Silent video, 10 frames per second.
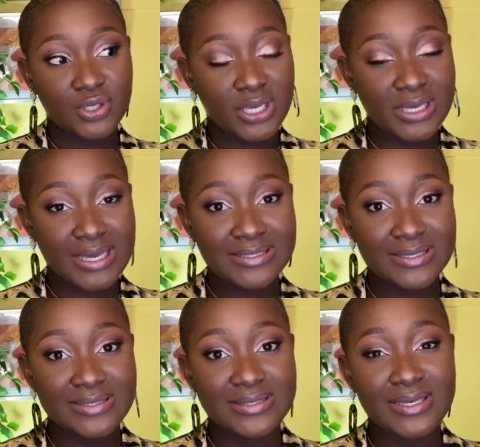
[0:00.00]
that you guys can
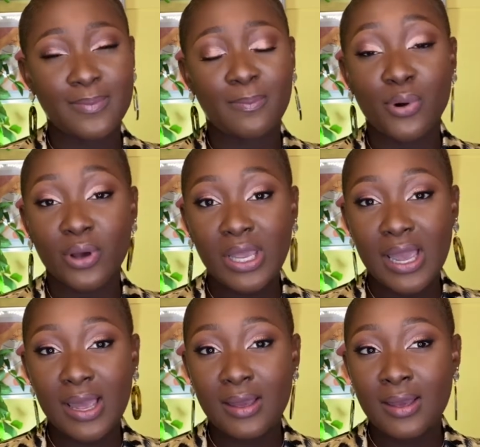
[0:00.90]
see
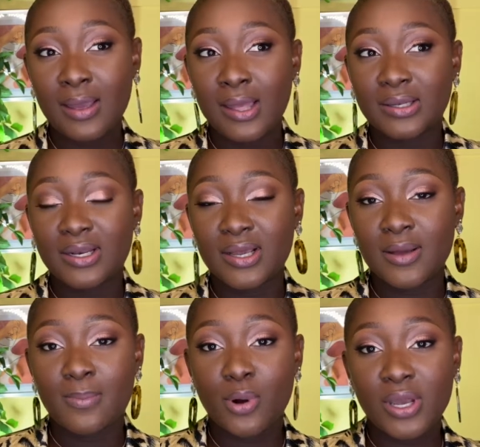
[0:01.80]
Boya, the
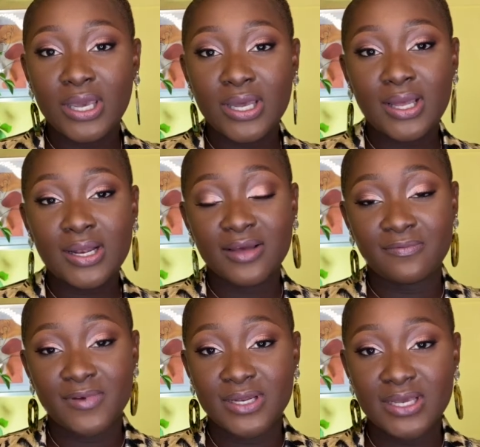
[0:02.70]
Boya
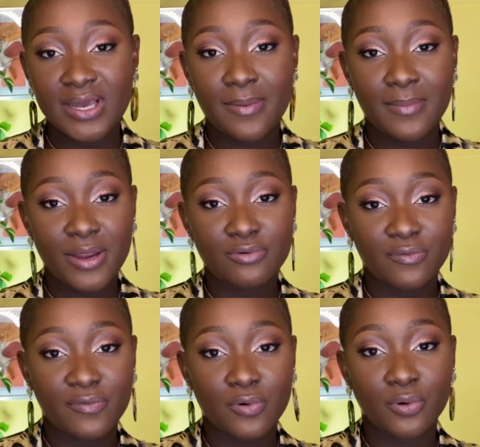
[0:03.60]
lavalier
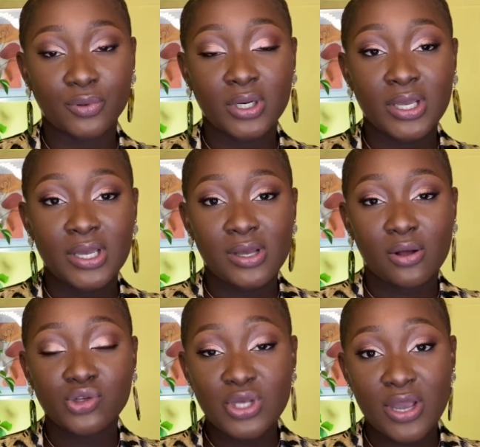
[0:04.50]
microphone.
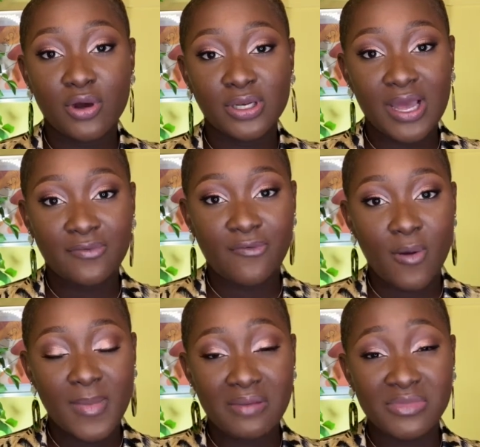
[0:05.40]
Also, I got that
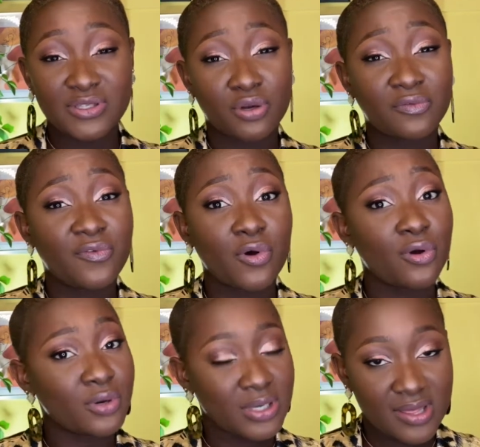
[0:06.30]
from Amazon
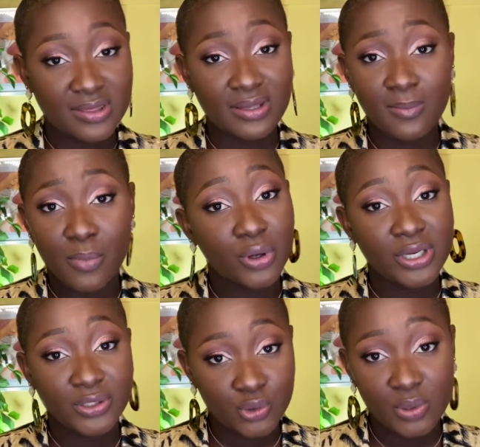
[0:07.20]
for nothing more
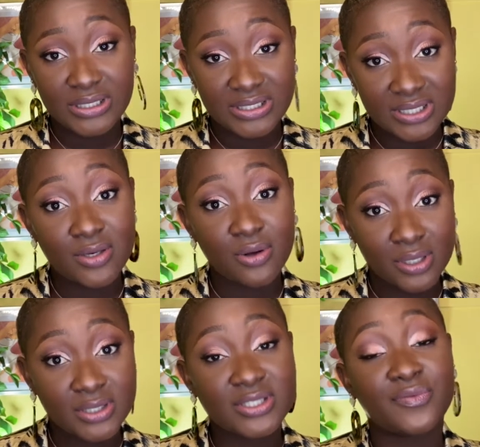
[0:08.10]
than twenty
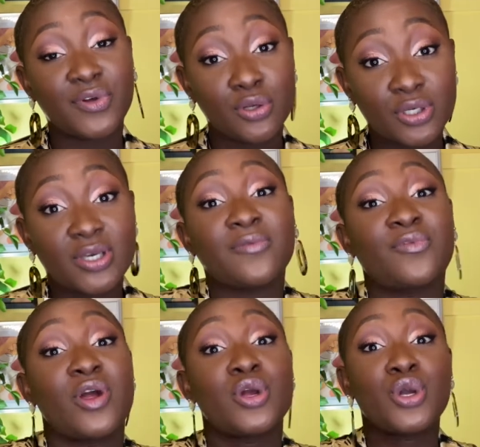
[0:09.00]
dollars. If you're looking
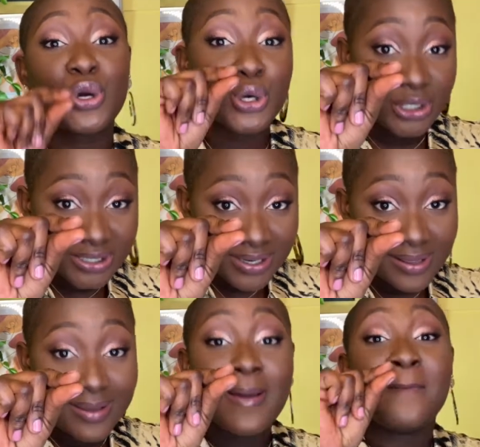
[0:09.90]
for a good
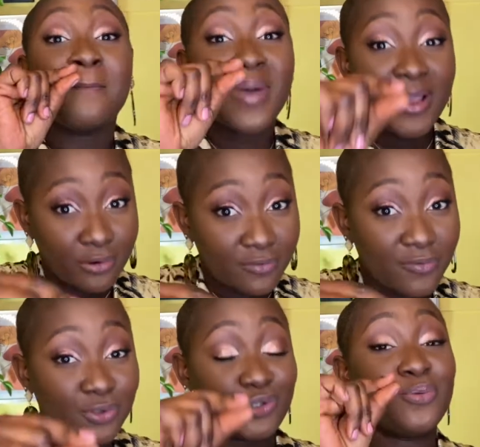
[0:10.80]

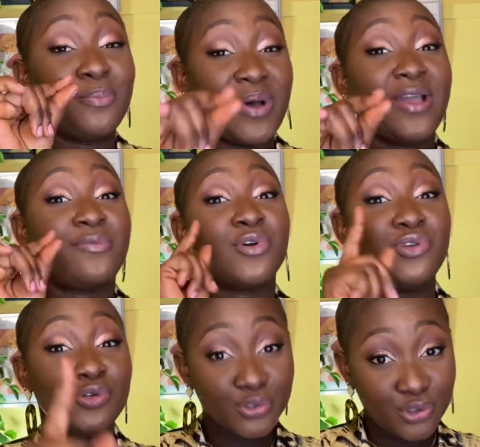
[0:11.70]
microphone to buy for
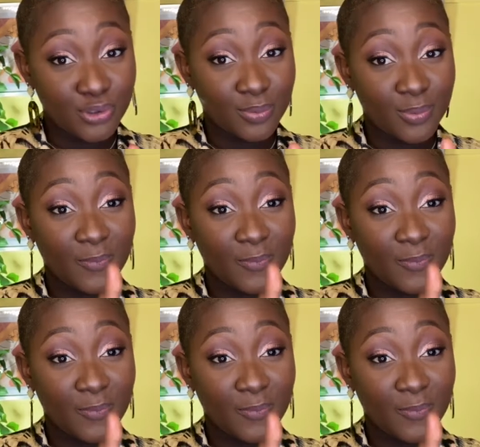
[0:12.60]
YouTube,